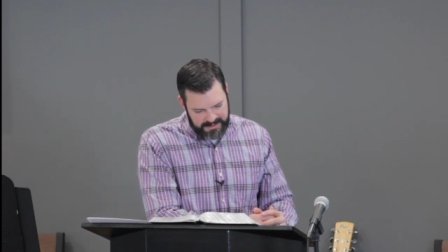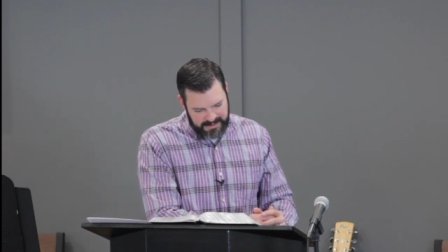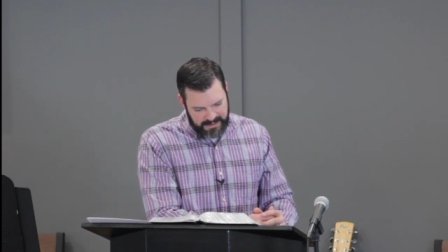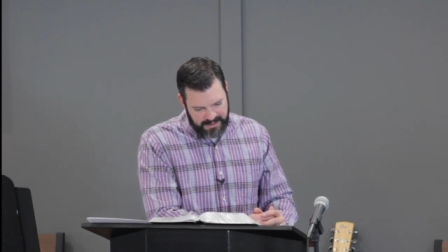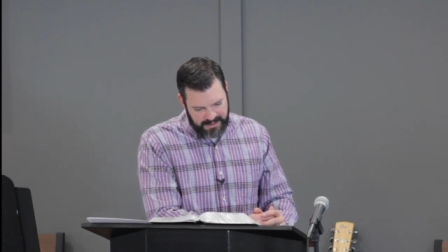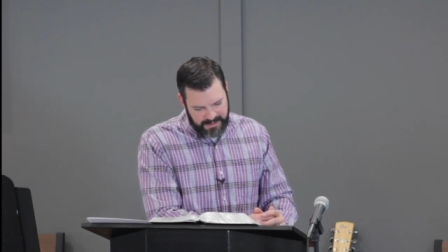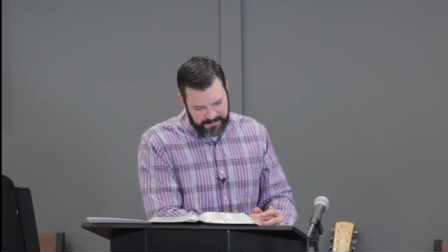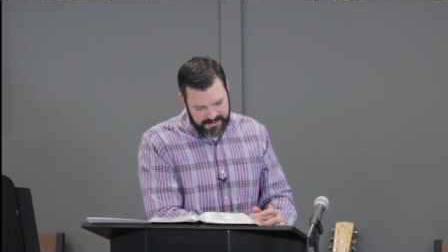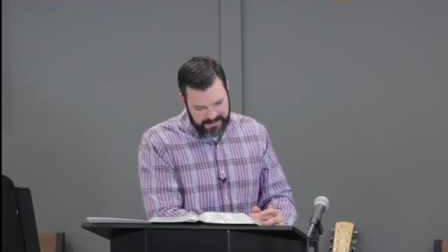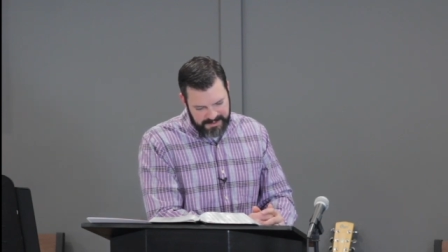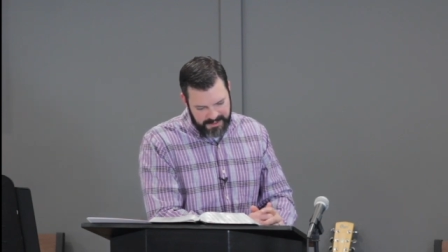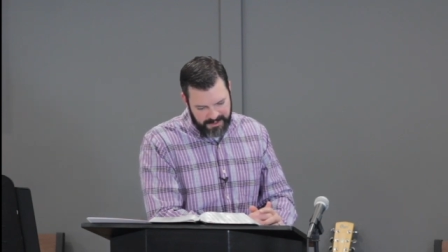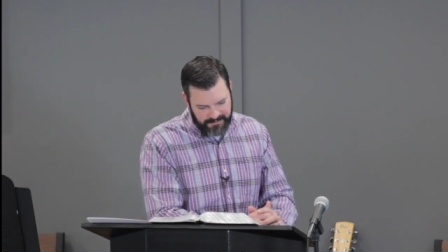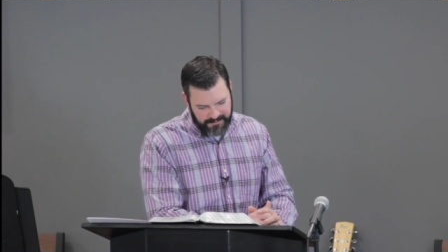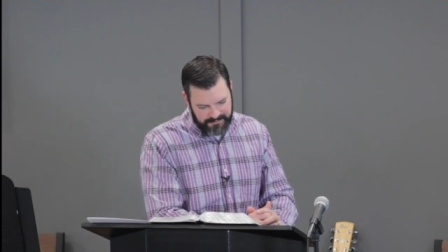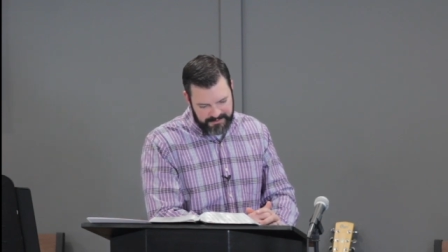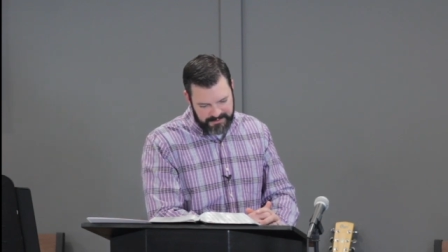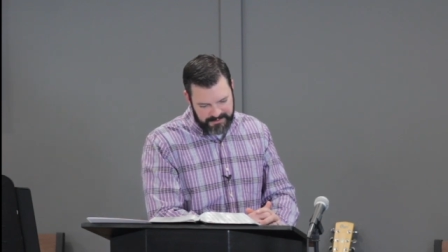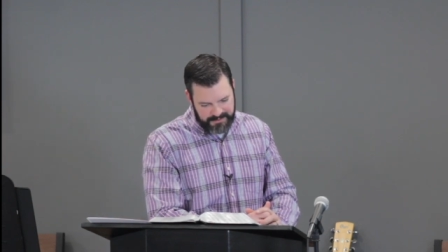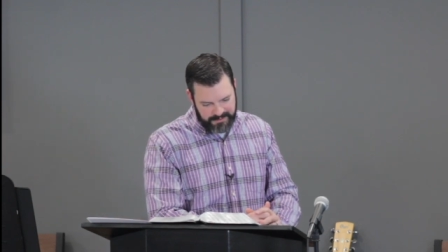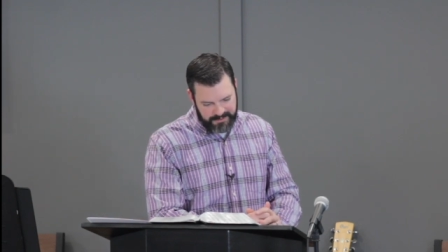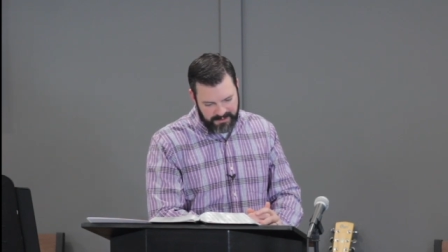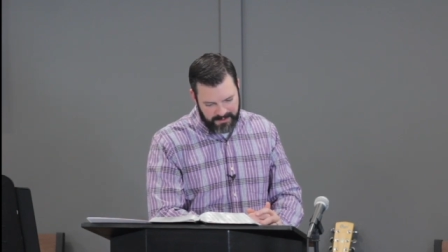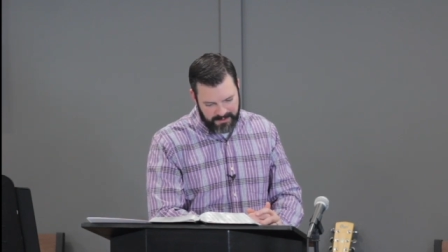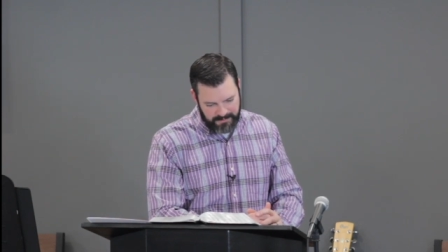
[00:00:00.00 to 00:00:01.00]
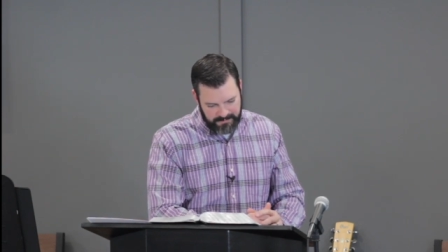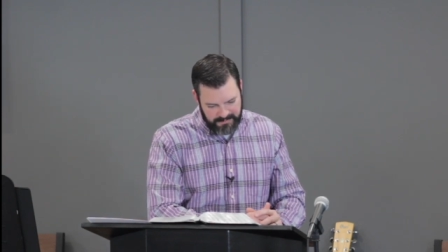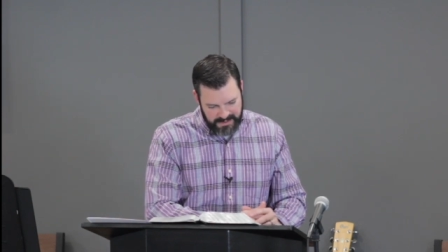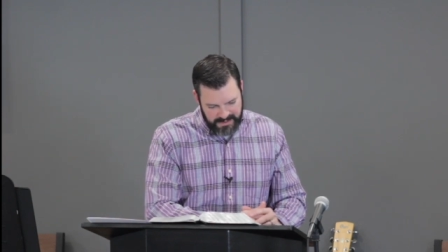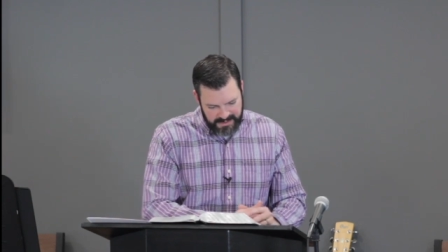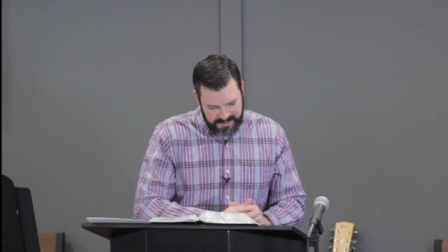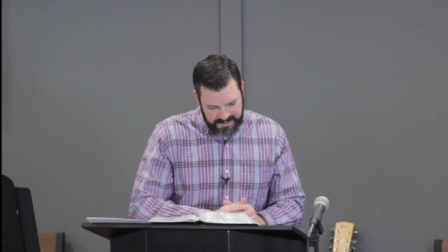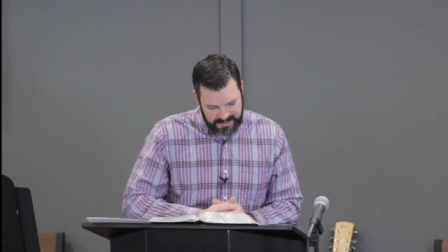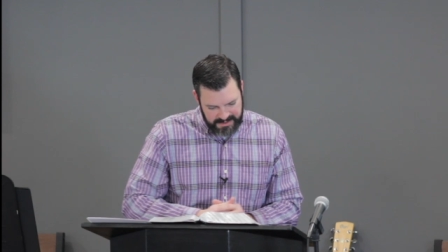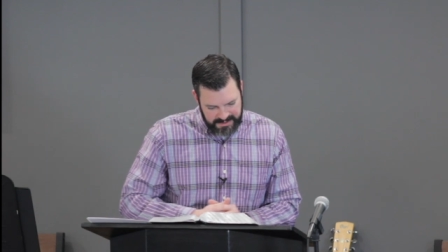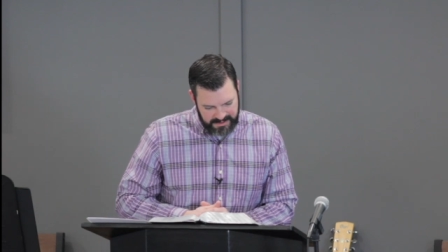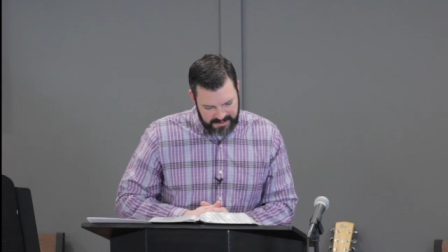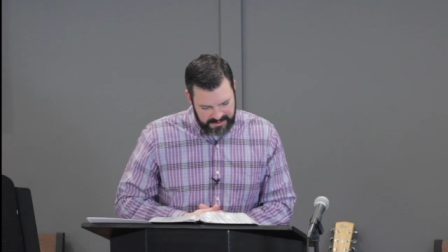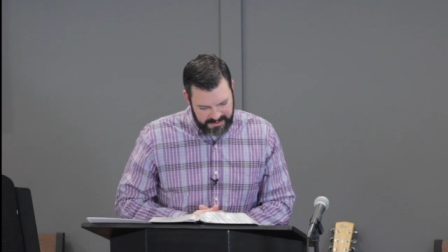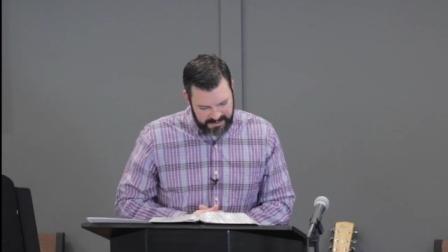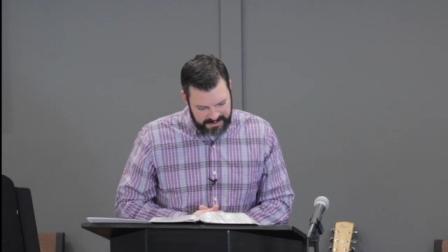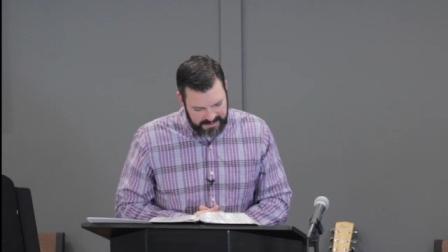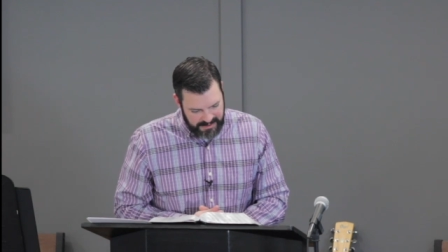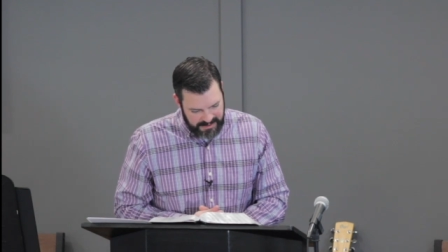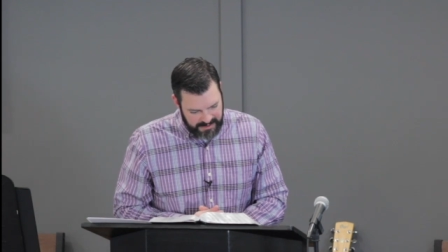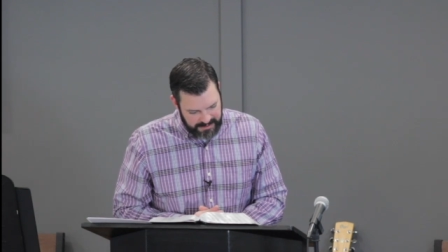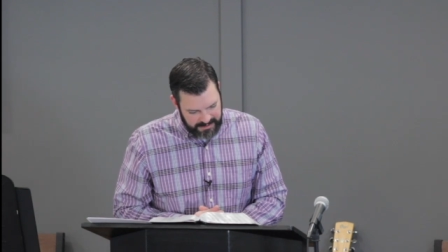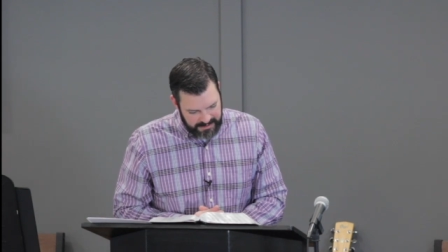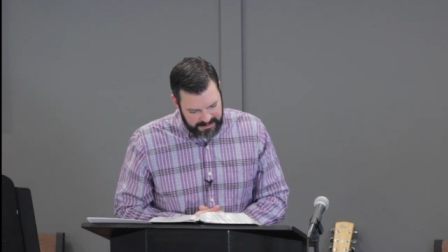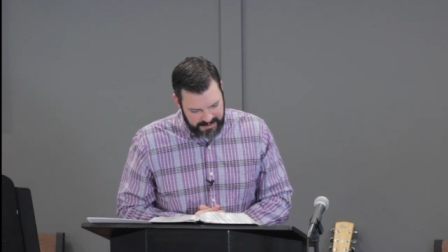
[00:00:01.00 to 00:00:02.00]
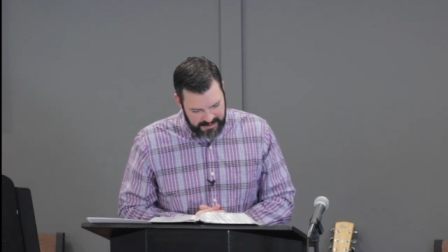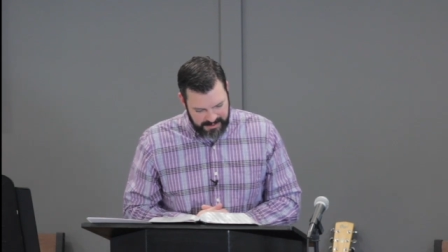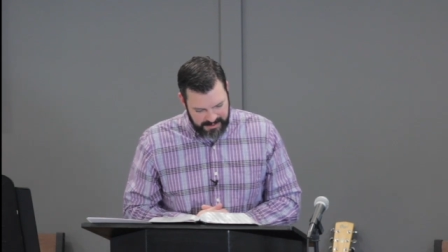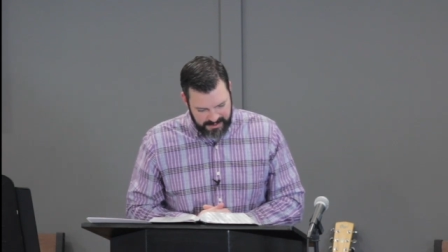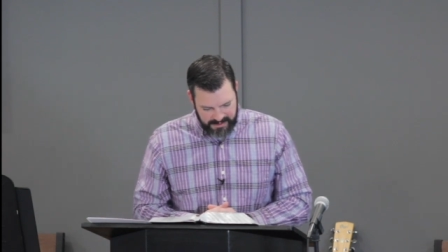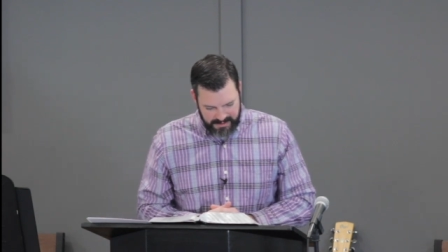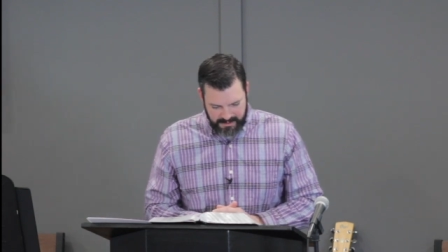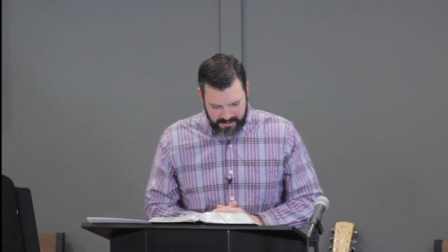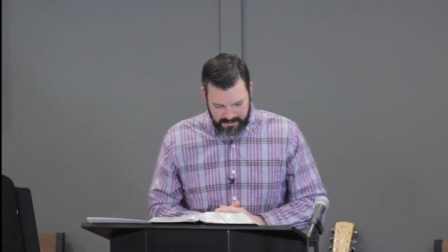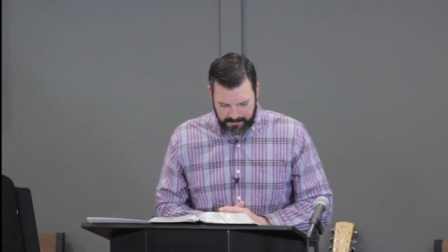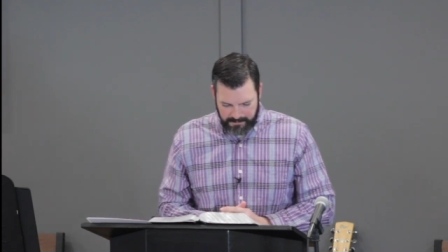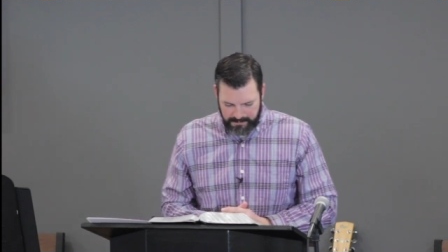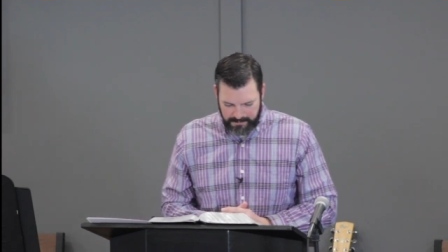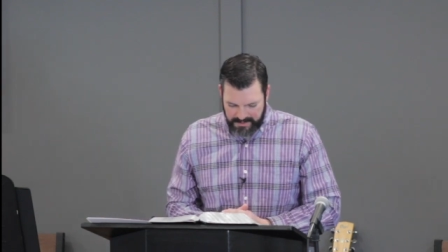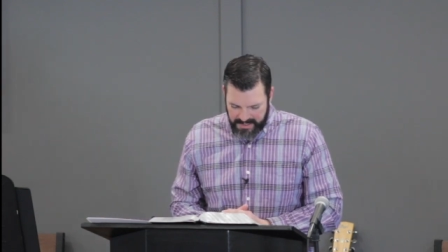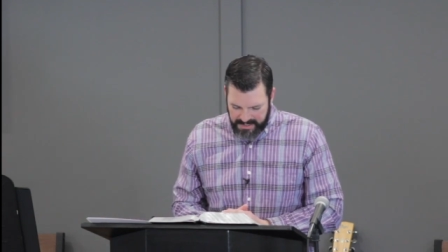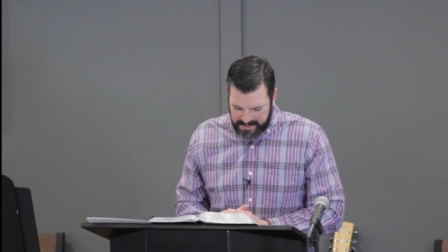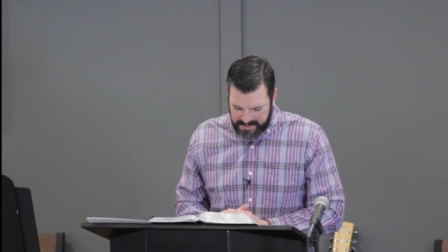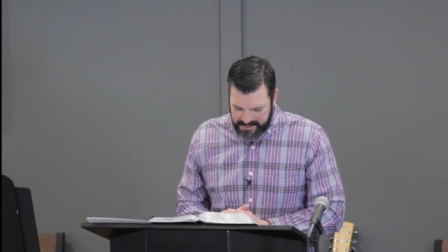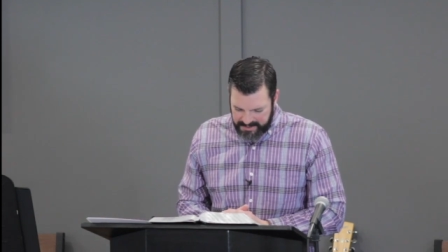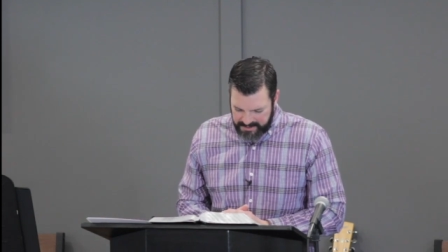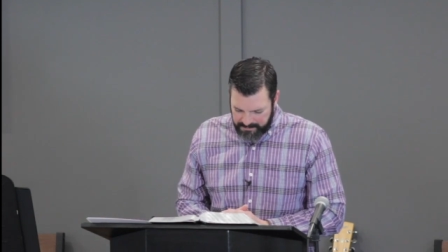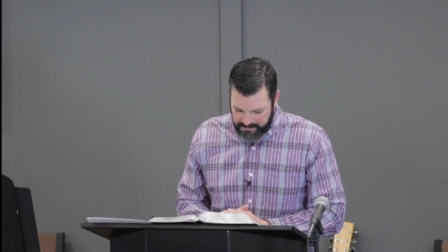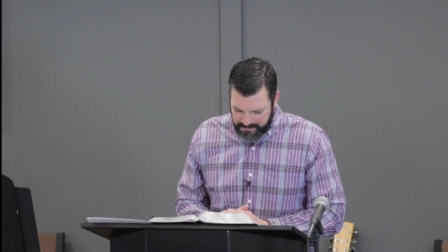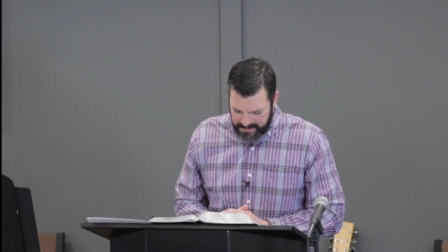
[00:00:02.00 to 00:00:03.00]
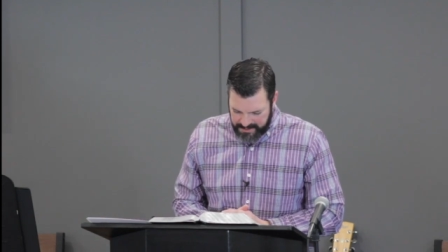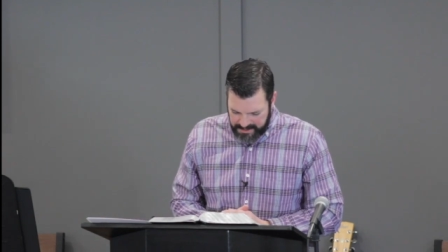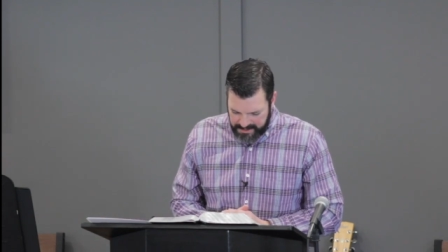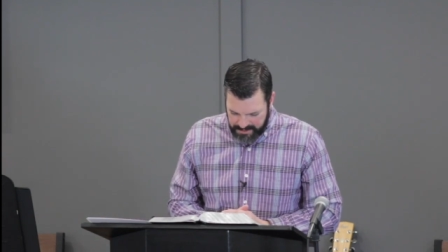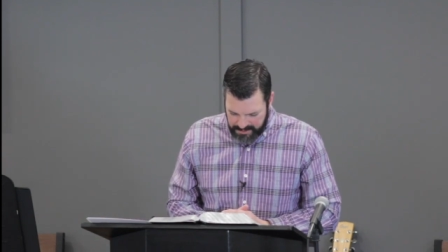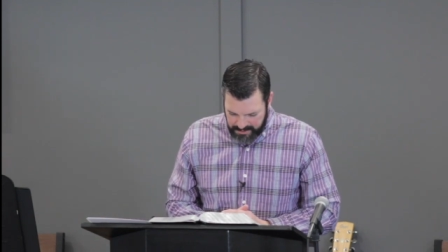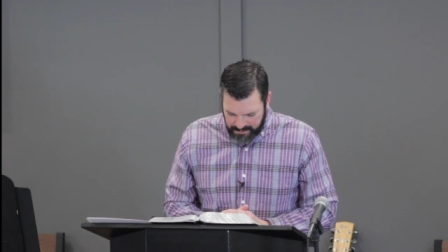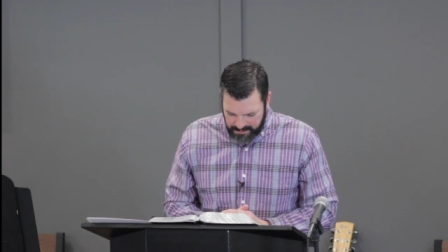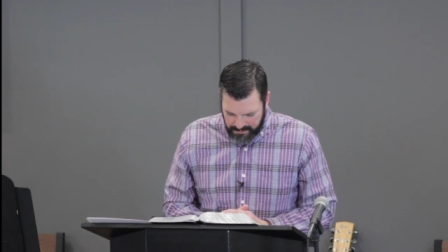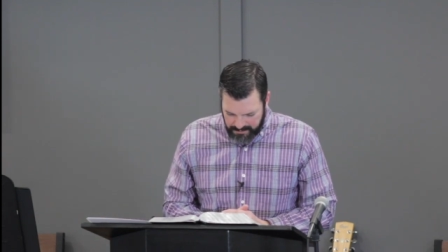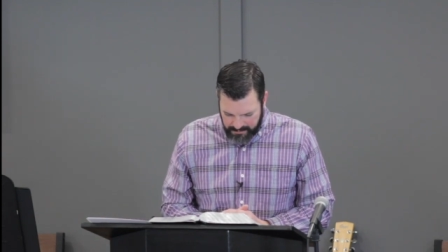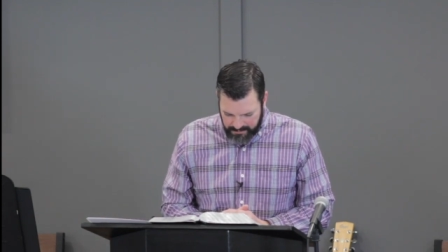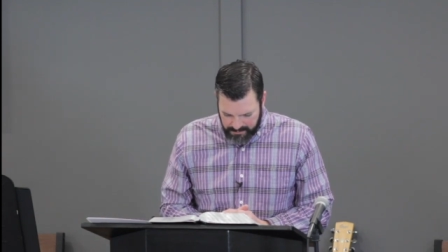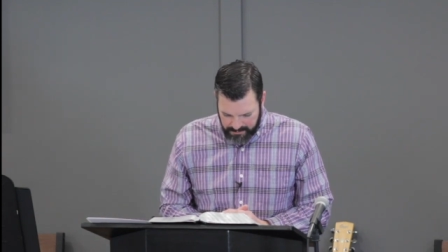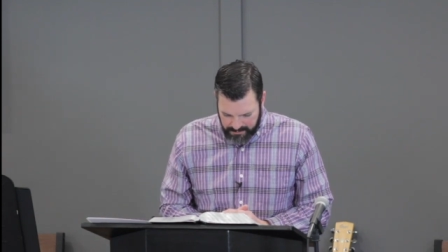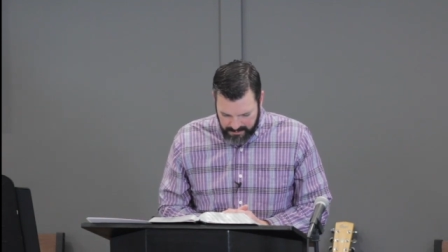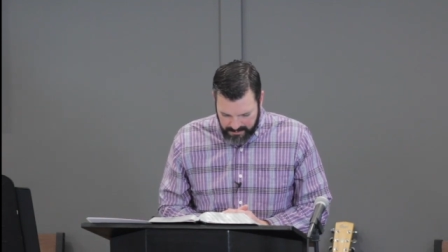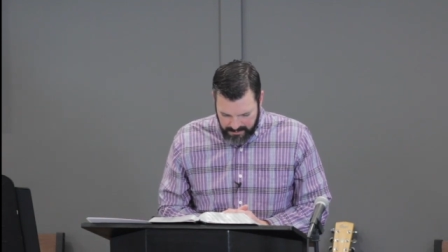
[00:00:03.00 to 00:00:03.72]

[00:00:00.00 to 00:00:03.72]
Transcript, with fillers: he himself stood in their midst and said to them, Peace be to you.